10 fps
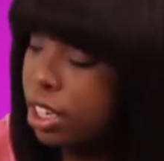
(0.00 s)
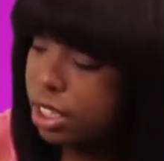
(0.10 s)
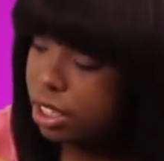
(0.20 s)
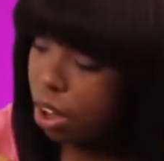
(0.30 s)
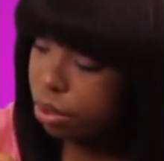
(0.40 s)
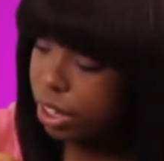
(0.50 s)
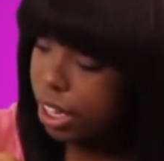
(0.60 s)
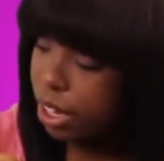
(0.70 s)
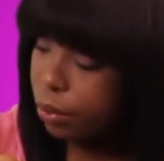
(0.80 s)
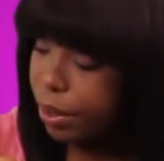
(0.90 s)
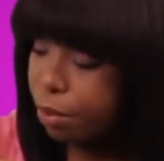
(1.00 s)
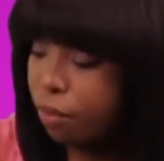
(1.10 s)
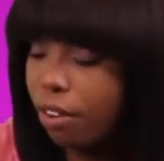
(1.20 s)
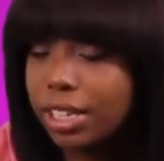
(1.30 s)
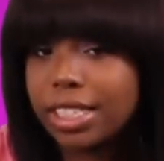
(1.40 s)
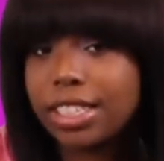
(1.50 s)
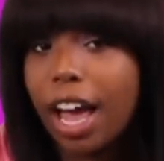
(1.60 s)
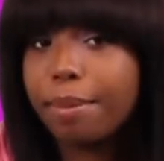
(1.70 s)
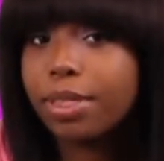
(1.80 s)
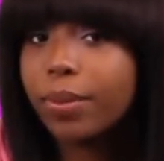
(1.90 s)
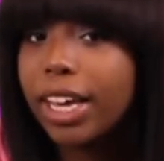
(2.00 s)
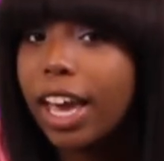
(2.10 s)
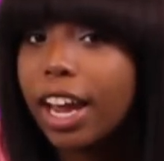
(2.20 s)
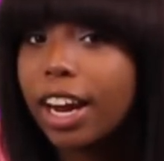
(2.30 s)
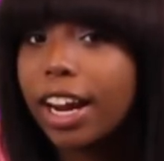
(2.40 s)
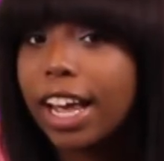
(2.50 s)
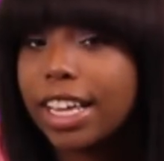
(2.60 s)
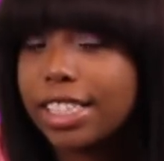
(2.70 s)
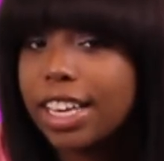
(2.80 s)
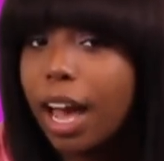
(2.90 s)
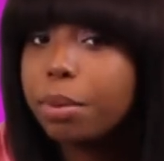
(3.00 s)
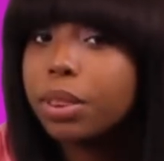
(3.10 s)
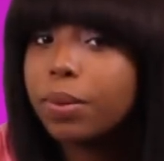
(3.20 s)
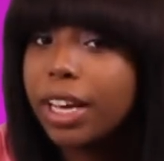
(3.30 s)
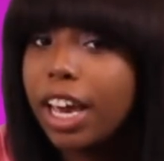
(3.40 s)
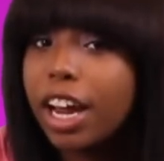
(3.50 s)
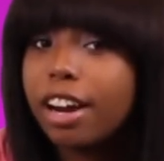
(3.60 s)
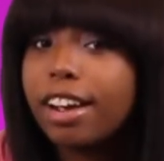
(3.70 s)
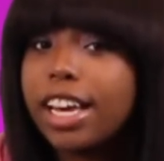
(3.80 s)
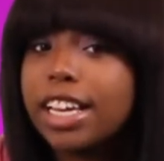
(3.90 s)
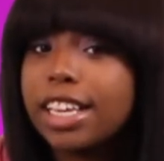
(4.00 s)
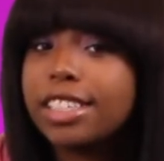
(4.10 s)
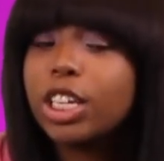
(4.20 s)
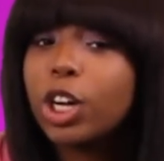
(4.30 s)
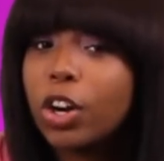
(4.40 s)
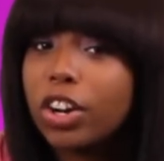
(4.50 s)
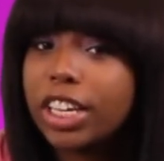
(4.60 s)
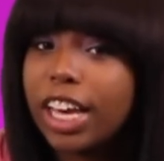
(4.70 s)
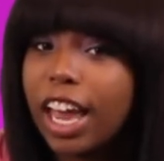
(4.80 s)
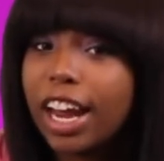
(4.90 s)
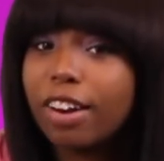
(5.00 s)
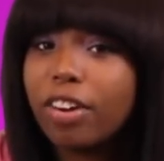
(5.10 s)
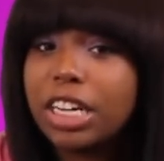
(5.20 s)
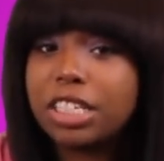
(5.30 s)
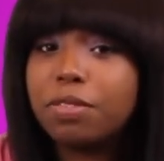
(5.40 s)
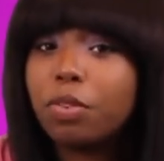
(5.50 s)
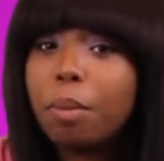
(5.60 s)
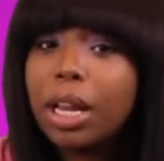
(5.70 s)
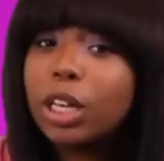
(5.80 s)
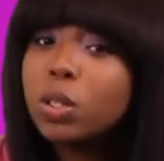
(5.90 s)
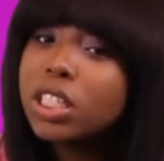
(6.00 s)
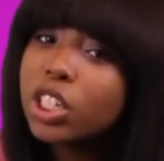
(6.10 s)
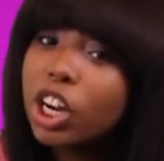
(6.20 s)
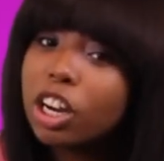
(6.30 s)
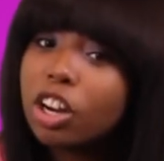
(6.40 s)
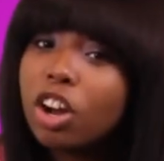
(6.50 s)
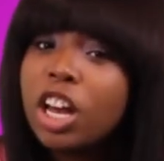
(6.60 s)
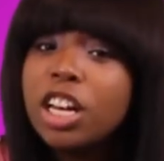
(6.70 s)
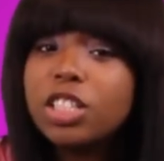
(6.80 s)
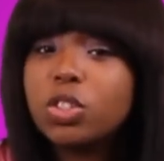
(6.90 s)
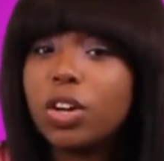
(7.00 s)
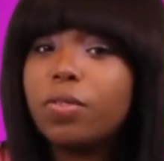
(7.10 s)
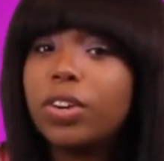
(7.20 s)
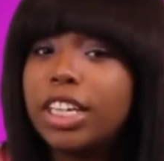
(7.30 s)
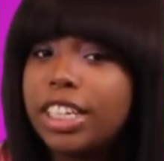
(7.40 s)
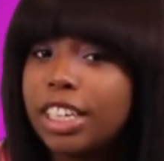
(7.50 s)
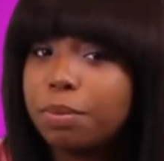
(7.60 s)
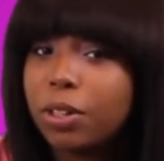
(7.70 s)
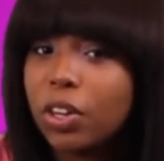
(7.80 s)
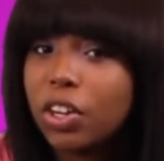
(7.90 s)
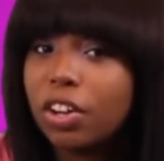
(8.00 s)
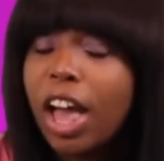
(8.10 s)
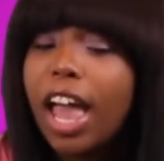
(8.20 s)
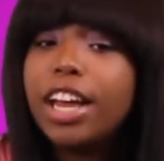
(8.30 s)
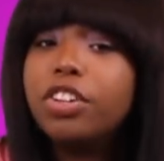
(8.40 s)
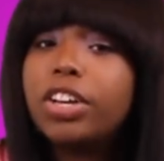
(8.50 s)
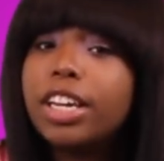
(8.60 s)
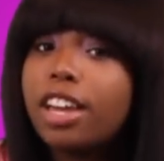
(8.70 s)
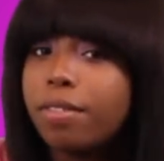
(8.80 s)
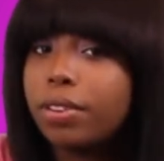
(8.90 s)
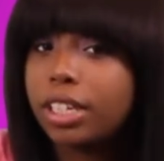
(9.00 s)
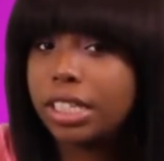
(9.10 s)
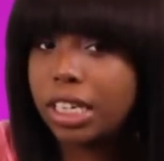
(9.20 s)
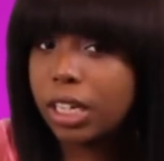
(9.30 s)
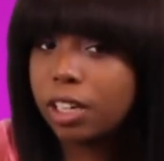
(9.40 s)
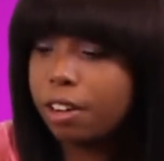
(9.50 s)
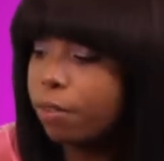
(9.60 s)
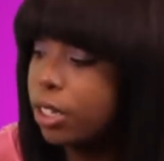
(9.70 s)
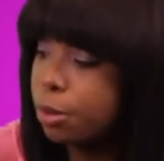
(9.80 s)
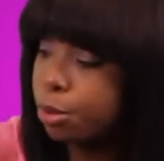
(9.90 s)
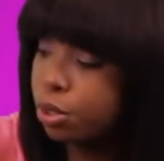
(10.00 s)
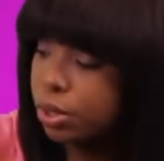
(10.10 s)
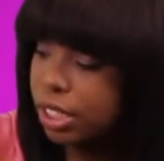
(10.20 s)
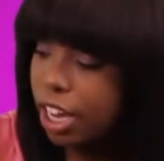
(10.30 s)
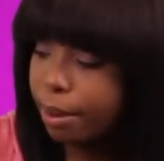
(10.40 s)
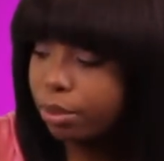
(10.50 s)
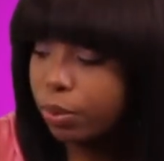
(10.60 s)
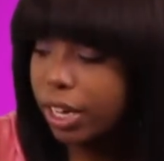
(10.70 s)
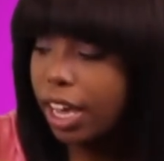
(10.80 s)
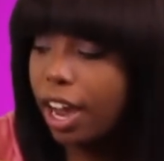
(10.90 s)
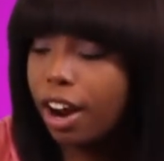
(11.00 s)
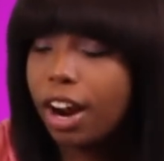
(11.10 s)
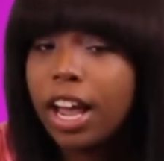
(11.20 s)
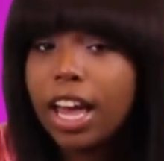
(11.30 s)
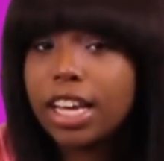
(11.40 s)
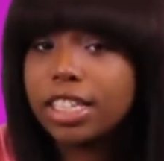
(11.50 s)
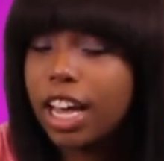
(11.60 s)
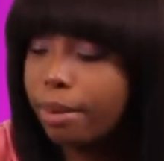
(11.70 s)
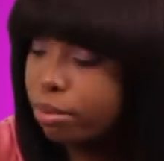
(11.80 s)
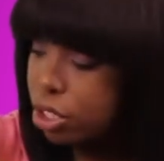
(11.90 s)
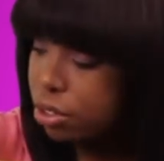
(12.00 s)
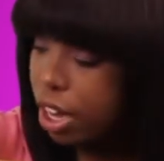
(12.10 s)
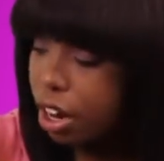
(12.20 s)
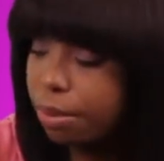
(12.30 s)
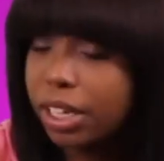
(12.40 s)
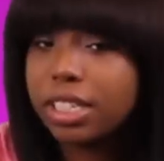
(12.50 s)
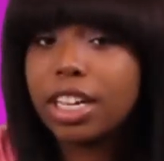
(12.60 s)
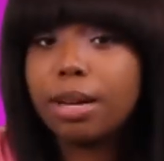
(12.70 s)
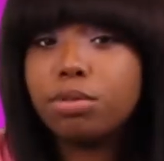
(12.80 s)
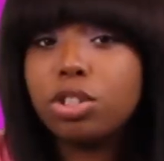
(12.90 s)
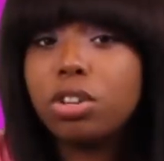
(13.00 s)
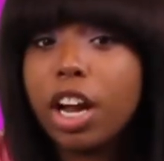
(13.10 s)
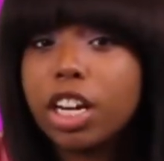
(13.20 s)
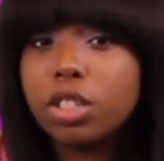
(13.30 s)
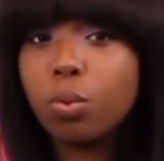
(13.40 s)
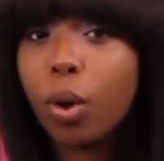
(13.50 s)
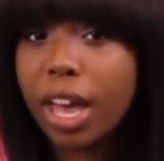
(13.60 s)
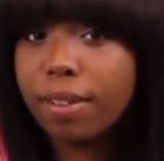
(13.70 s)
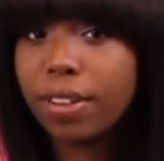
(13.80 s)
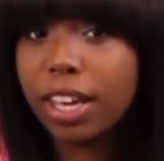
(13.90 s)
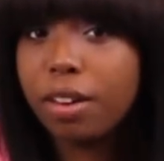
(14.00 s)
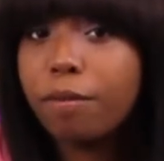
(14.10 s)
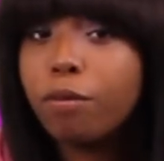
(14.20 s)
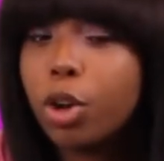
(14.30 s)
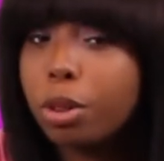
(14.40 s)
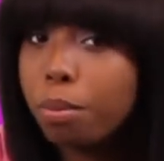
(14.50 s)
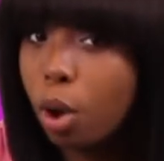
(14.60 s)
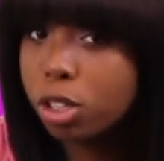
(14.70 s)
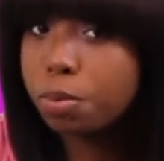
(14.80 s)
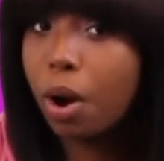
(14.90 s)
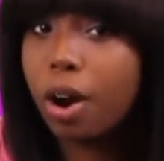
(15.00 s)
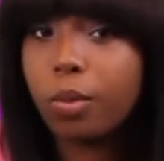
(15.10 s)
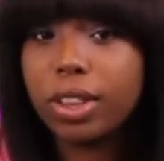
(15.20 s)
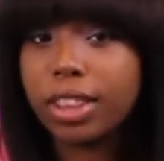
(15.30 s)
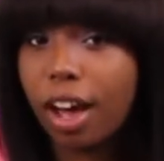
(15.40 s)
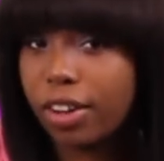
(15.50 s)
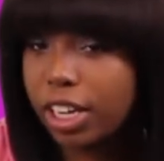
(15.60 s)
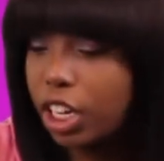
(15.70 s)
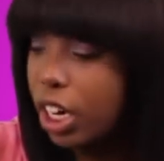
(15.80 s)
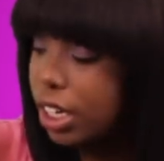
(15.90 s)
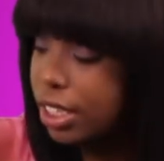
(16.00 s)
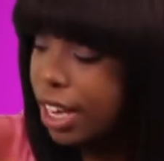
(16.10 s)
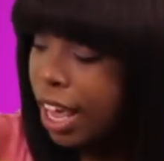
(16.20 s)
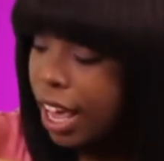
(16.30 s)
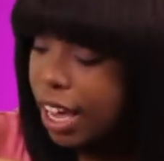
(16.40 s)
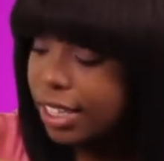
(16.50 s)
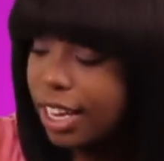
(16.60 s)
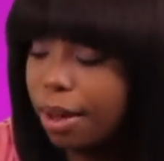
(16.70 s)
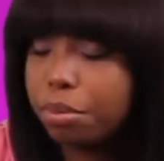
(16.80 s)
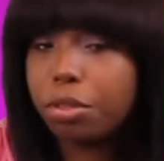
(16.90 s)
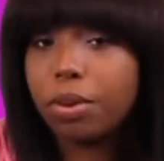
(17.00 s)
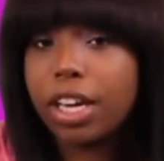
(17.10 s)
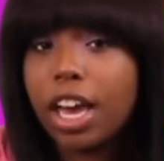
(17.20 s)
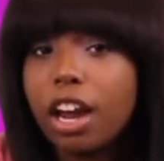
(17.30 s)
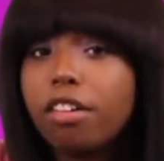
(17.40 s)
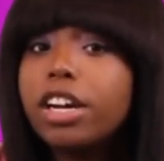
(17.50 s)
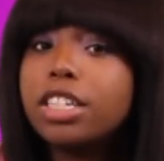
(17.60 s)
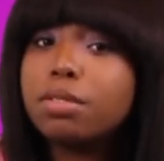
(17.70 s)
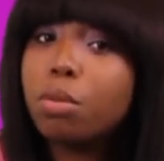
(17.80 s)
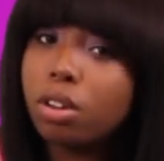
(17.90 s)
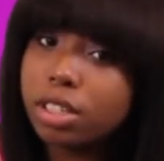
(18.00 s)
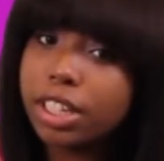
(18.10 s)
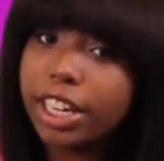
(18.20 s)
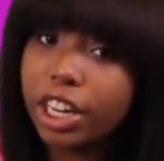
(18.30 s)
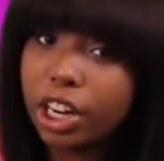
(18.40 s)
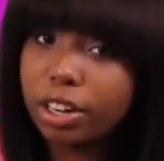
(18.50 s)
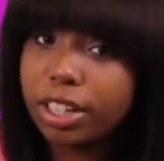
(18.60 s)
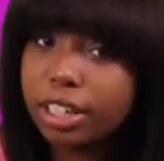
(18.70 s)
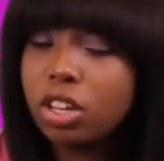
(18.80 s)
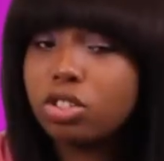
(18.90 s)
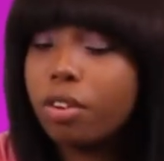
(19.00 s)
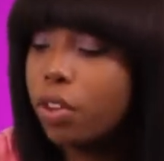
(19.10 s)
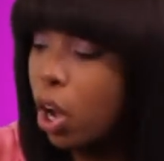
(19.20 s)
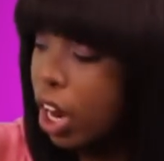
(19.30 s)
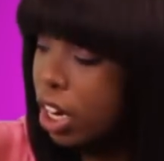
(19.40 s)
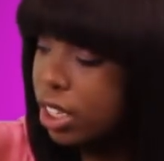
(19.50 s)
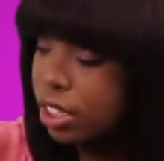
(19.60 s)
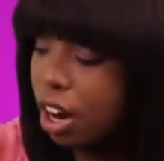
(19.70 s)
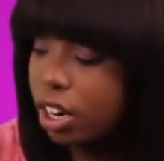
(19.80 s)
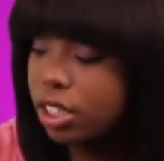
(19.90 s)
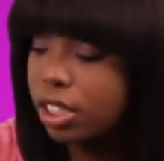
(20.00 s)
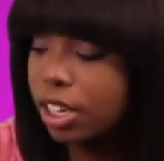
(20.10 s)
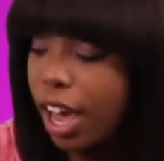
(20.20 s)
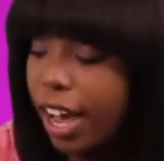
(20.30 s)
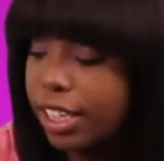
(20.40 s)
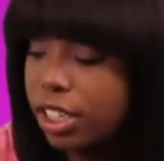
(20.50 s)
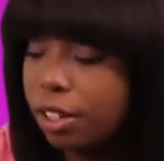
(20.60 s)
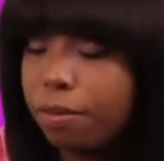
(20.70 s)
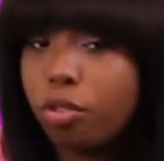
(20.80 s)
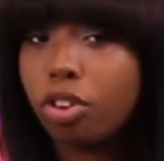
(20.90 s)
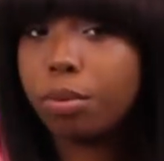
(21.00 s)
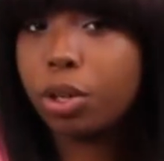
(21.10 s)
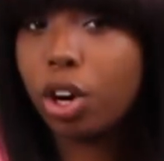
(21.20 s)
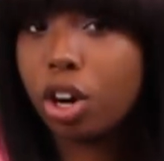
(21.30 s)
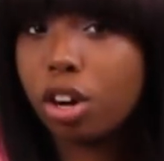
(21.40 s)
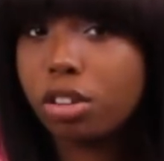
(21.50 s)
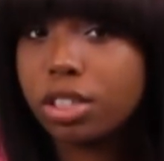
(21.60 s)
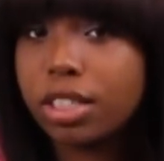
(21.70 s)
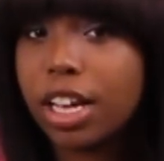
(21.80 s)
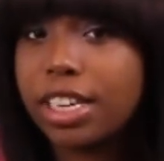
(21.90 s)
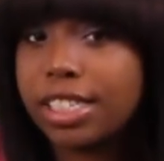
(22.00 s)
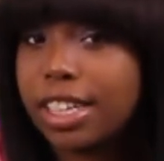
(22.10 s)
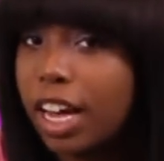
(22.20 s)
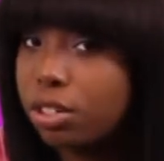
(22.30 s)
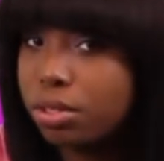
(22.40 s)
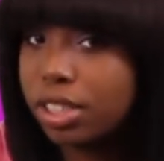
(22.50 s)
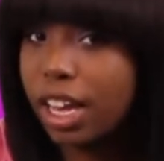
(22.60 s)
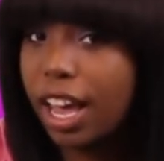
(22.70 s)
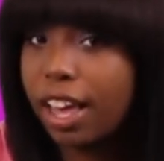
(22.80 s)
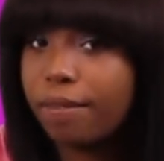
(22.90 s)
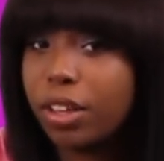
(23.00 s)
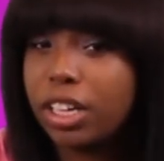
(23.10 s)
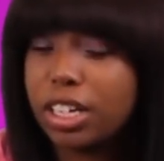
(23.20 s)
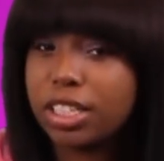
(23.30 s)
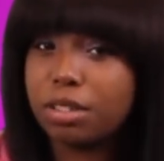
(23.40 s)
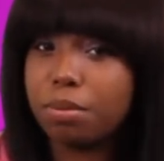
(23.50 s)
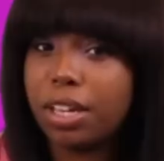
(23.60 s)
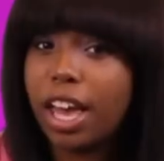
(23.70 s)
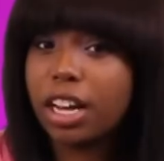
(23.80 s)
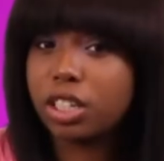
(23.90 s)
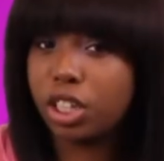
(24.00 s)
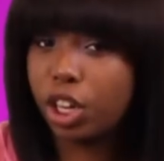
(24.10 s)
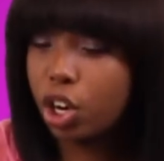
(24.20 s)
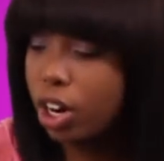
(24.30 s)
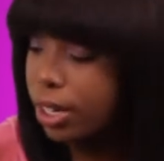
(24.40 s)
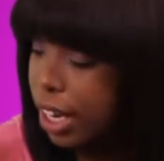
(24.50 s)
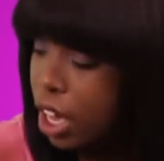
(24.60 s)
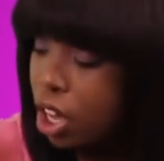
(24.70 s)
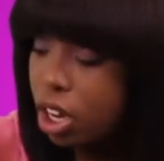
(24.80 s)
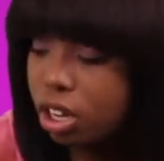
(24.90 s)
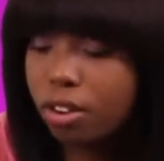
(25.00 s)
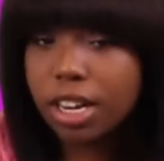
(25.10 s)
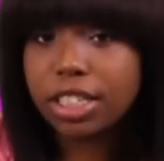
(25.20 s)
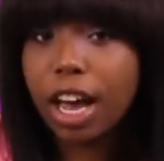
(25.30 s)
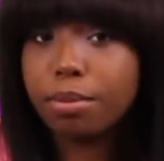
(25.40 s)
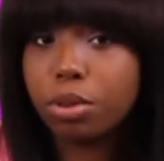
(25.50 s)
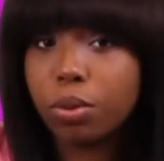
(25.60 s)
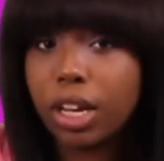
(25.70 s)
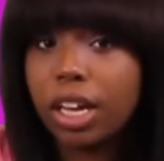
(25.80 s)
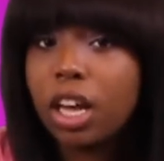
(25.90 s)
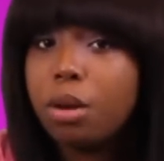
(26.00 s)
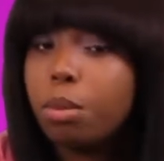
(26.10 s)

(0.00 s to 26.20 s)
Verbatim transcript: So then we move on to type three hair, and type three hair is curly hair ranging from a loose curl to a really deep curl, and you can definitely tell the difference between type three hair and type two hair because type two hair is wavy for the most part without any curls, and type three hair is mostly curly. So if your hair starts to actually form curls in its natural state, if it looks to be actually curly, you are type three.